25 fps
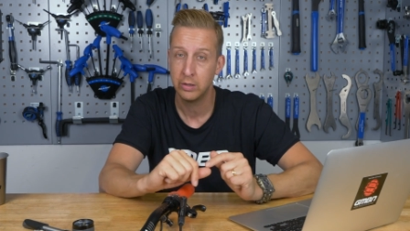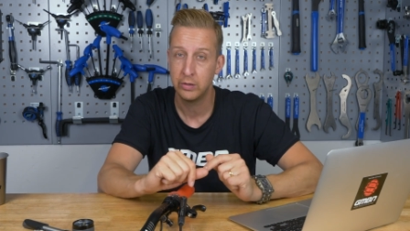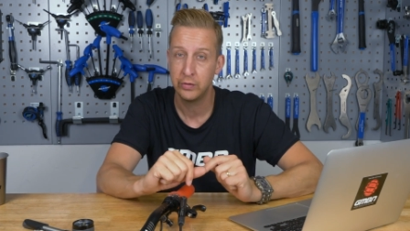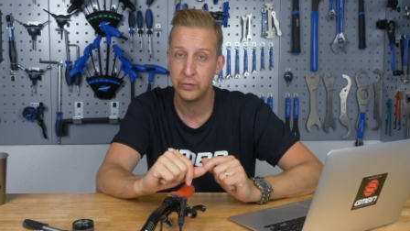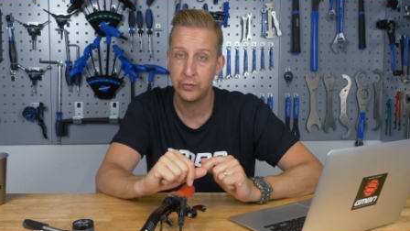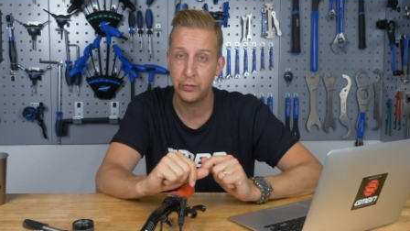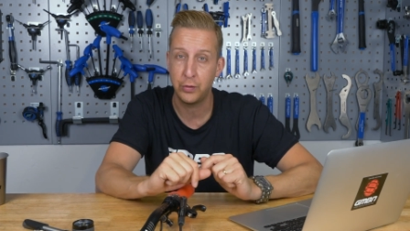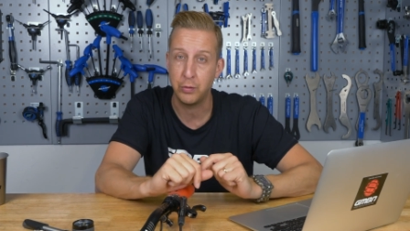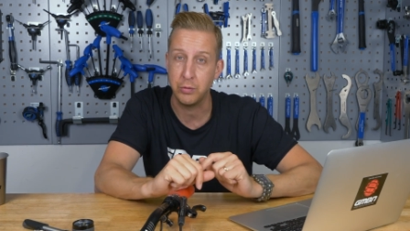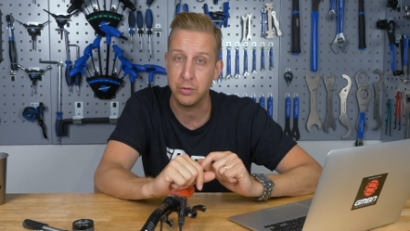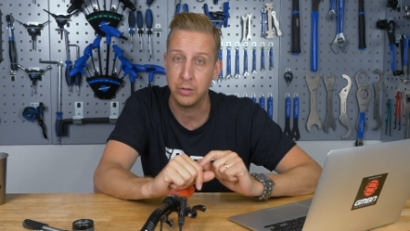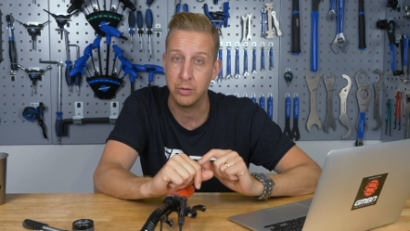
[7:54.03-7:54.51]

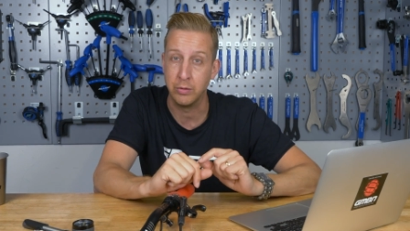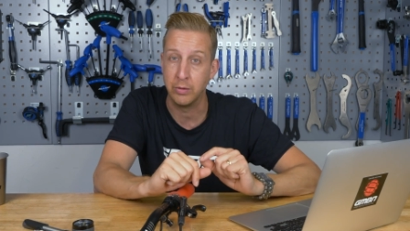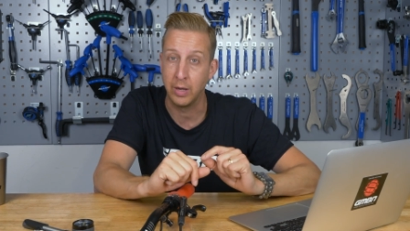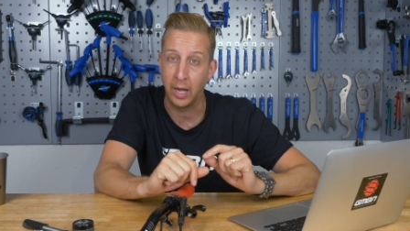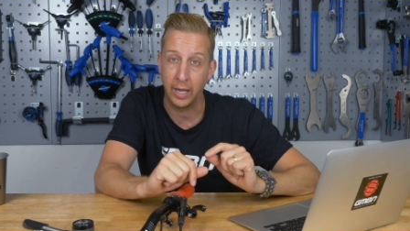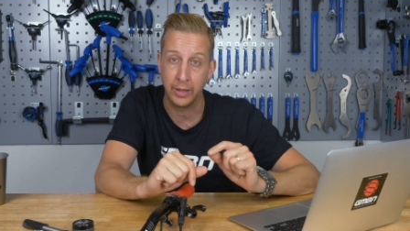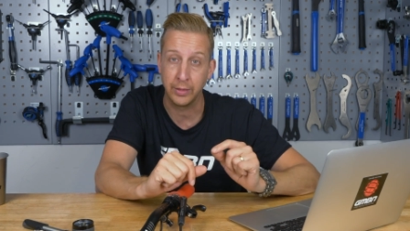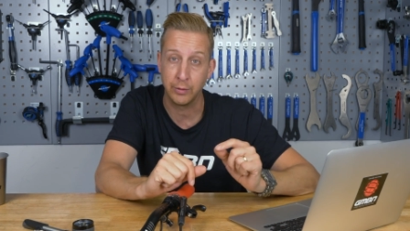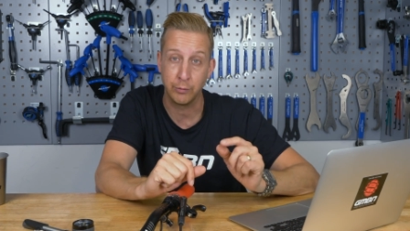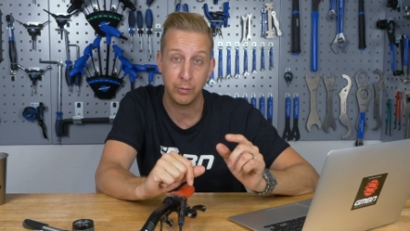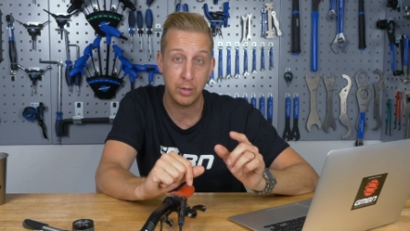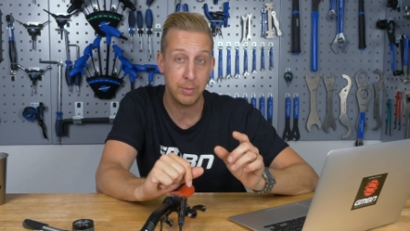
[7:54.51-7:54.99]
suit you,
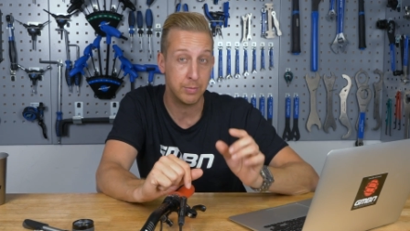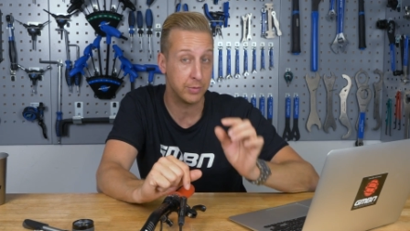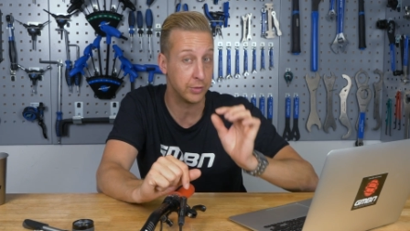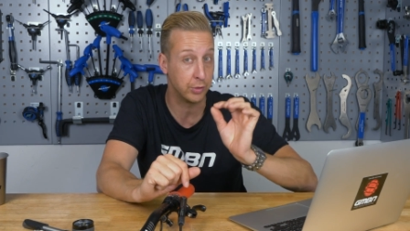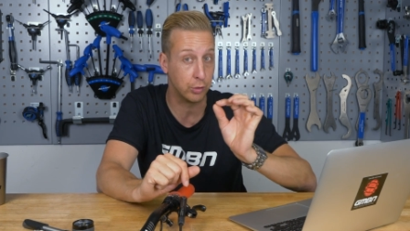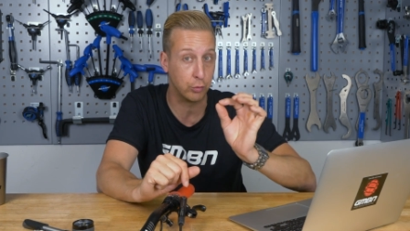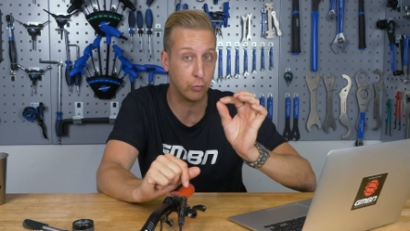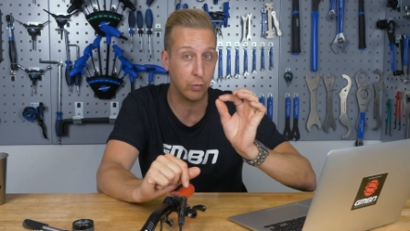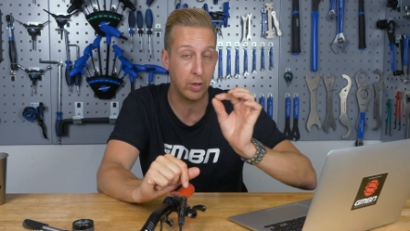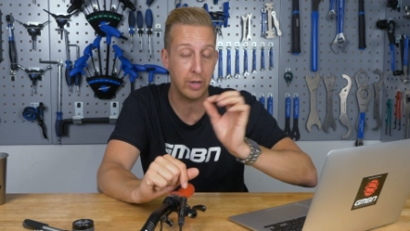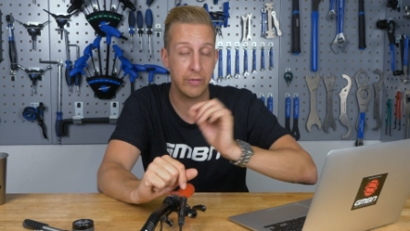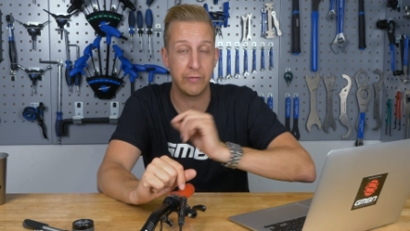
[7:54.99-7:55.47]
and the Reba's a
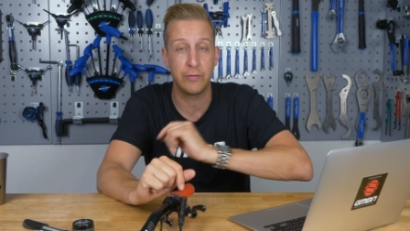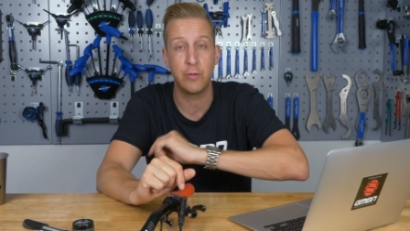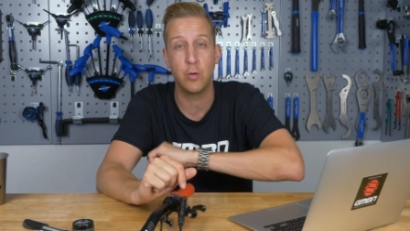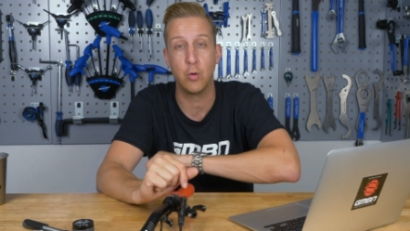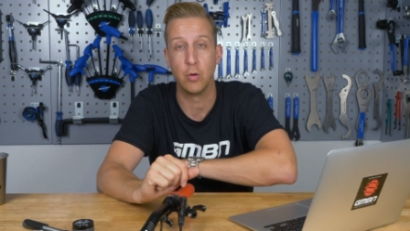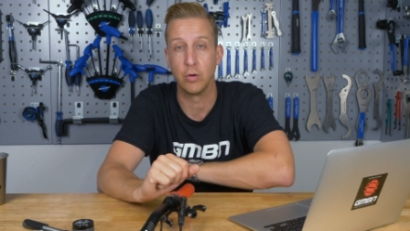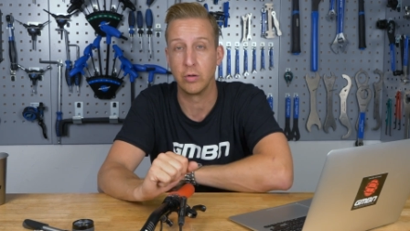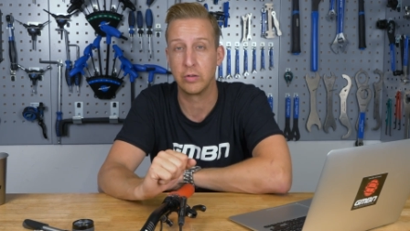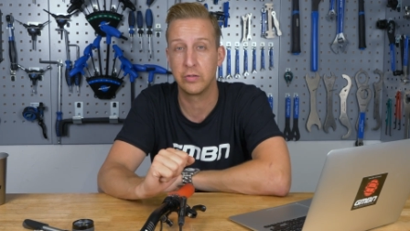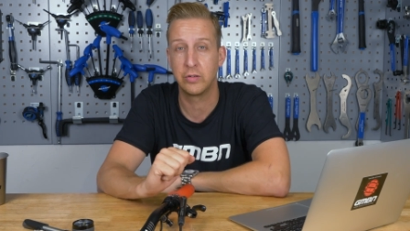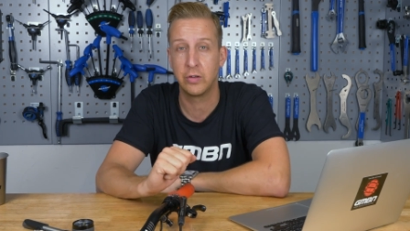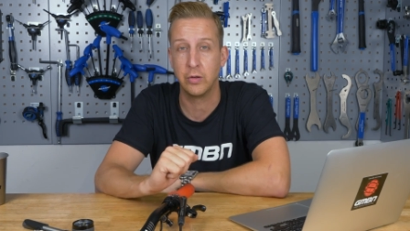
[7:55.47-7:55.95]
great
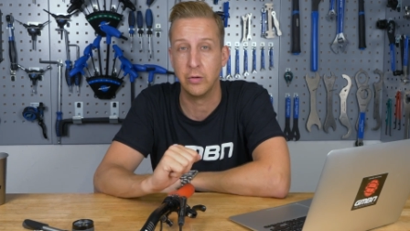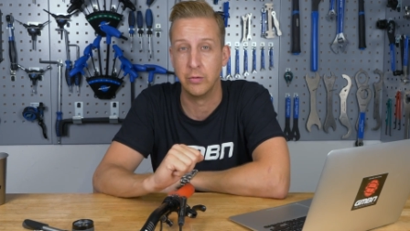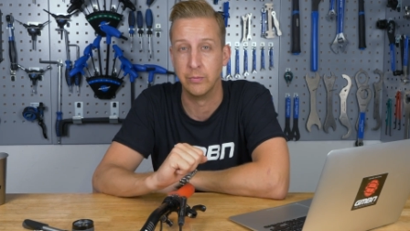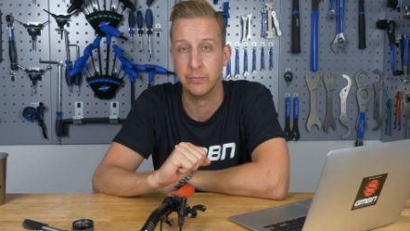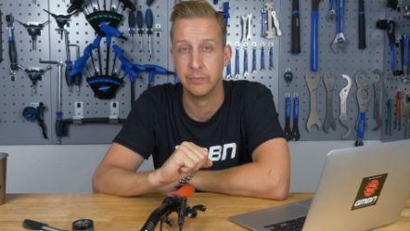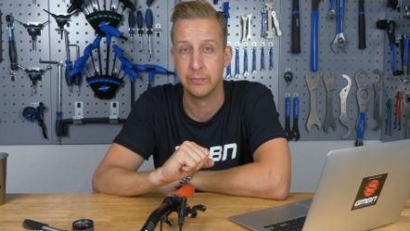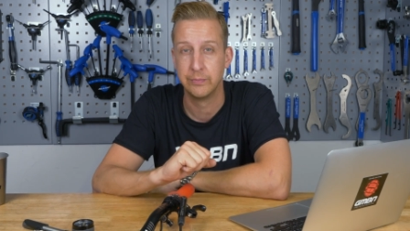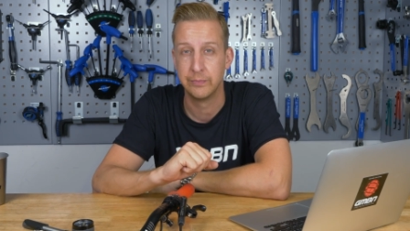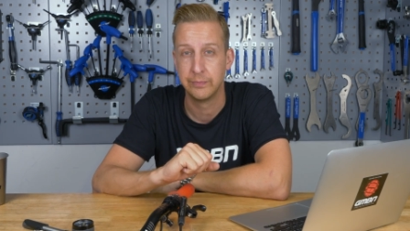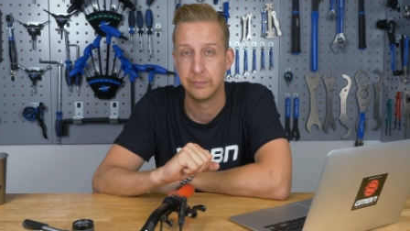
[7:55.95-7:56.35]
fork too.